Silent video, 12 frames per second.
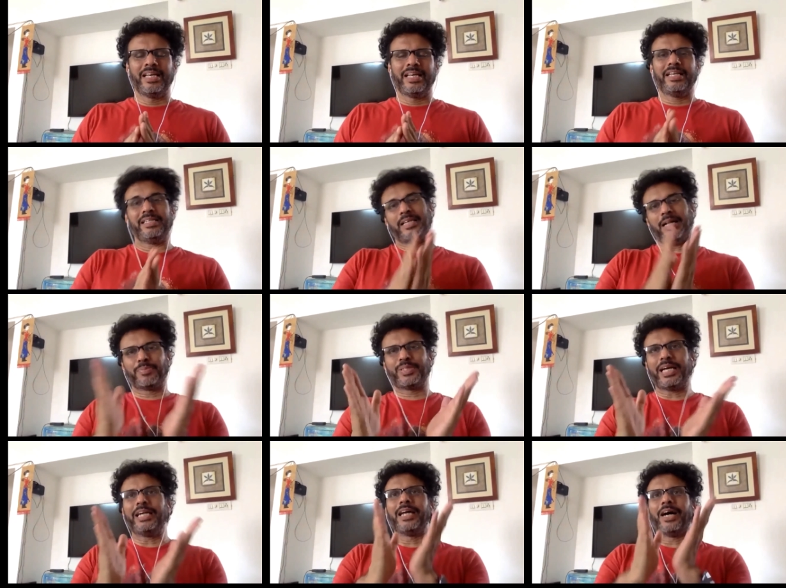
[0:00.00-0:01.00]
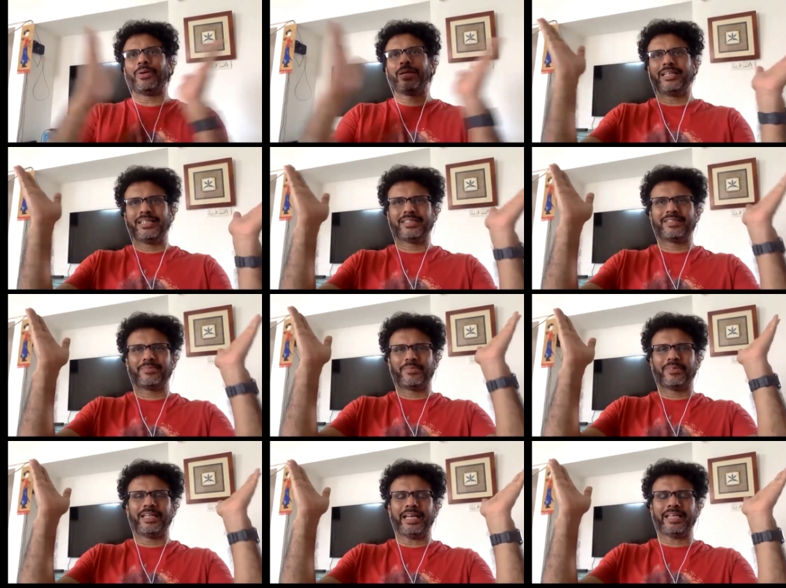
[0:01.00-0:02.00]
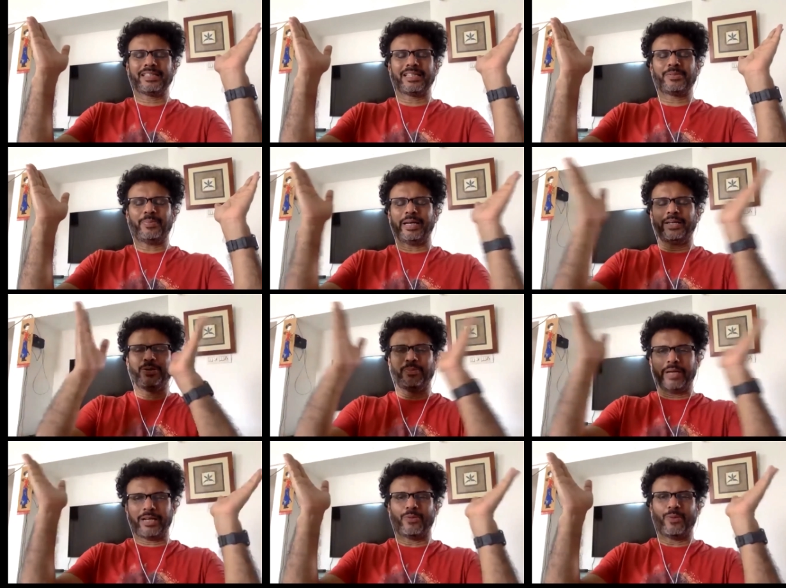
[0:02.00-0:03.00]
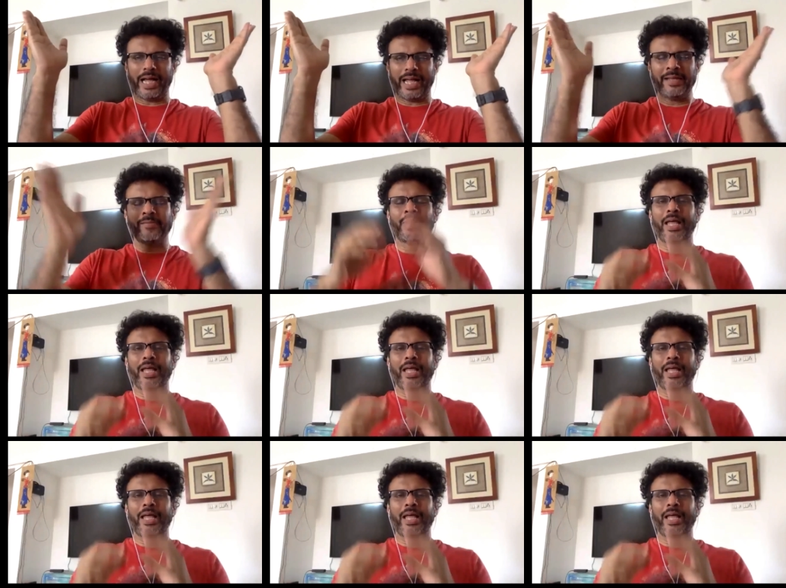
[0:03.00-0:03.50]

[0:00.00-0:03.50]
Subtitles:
he's upside down and his legs are spread to make a Y,